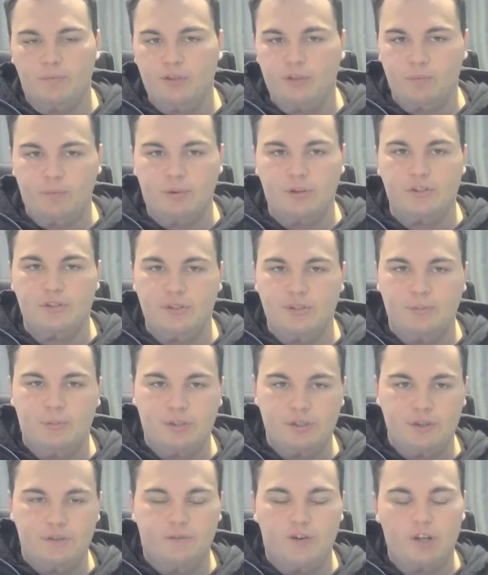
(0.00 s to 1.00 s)
once you
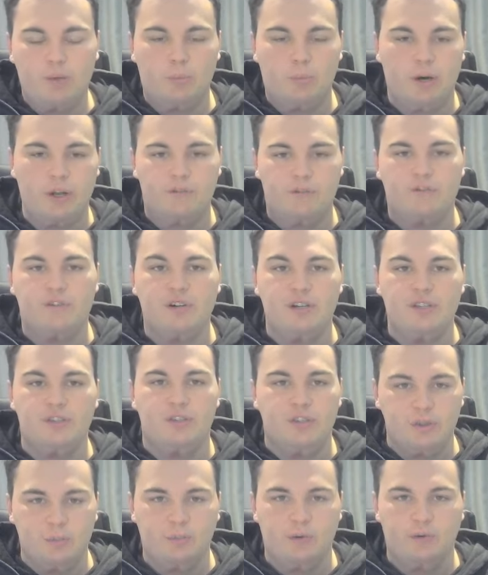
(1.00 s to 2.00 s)
once you find one fight,
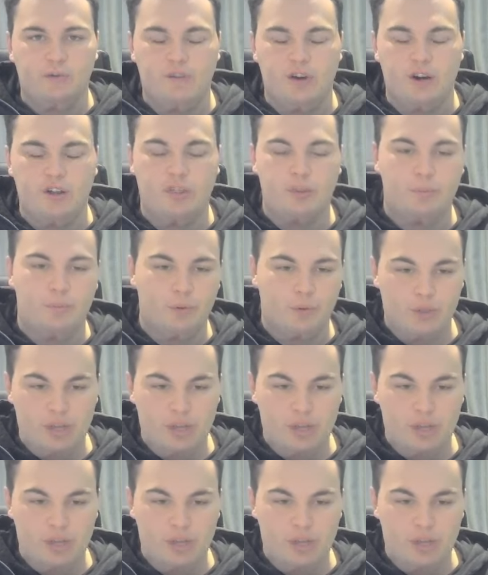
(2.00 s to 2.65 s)
you will find them all.